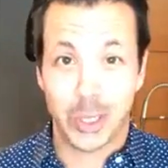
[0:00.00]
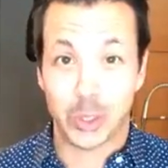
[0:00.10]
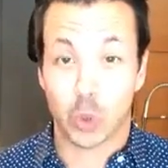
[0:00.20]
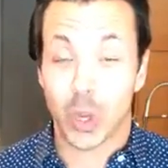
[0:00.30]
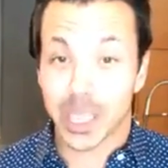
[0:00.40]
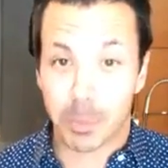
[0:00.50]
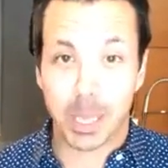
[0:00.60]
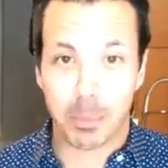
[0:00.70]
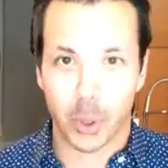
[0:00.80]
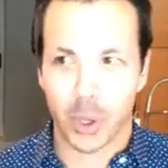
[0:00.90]
Toilet
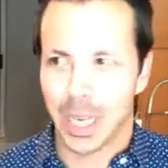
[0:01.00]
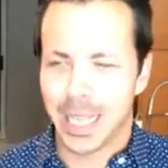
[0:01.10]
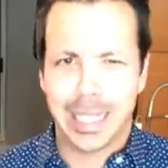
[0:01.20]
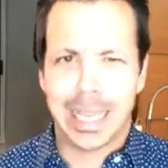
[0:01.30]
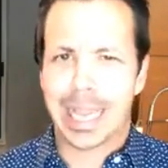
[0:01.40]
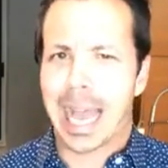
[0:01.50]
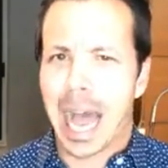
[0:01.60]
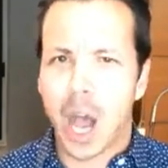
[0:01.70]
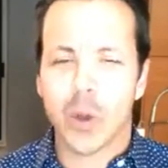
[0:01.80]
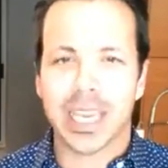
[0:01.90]
paper. Like,
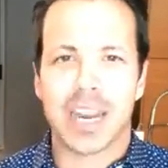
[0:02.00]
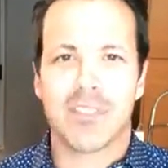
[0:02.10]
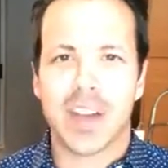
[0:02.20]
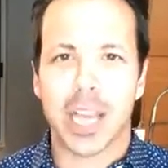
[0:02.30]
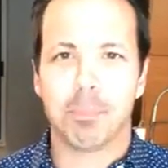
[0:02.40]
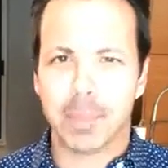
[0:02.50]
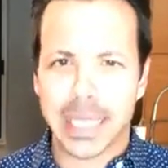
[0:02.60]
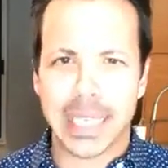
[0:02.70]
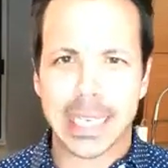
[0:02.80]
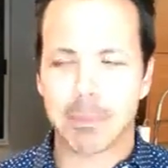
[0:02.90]
how can I find
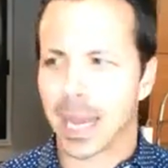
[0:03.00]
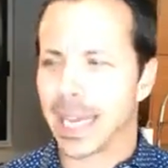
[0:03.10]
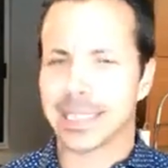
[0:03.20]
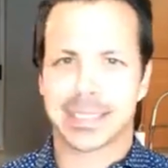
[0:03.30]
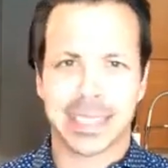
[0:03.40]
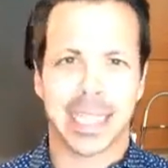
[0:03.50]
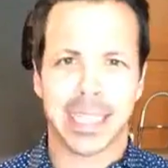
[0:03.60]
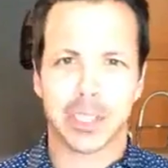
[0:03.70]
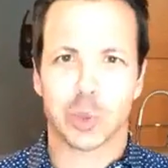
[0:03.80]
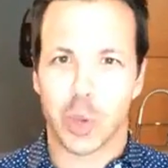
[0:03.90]
meaning by
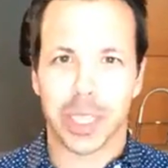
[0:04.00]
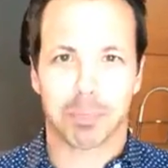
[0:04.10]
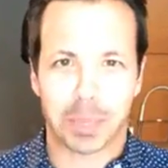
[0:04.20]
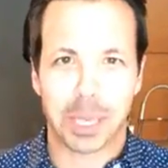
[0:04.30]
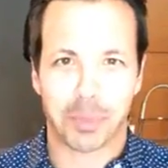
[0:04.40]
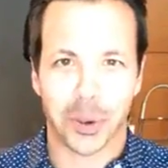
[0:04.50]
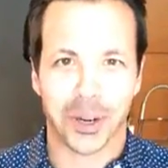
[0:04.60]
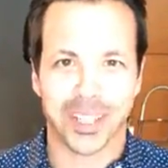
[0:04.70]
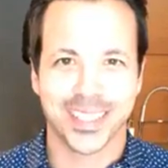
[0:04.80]
selling toilet paper?